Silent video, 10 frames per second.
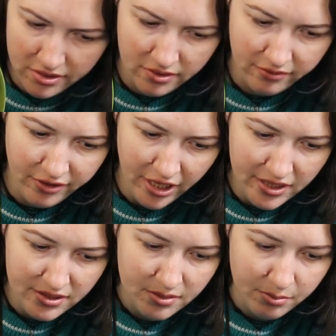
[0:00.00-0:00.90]

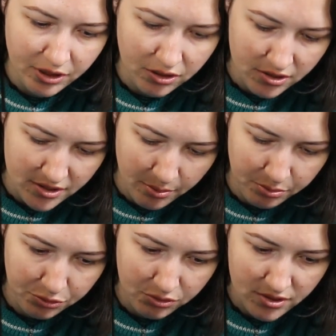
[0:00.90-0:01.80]
vase, because I
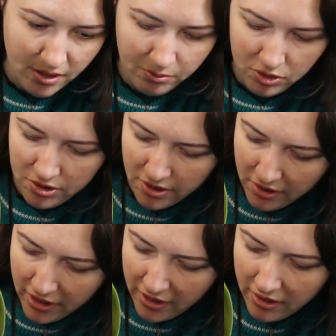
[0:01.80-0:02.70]
put some moss in
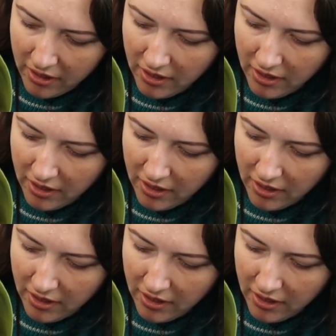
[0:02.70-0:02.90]
there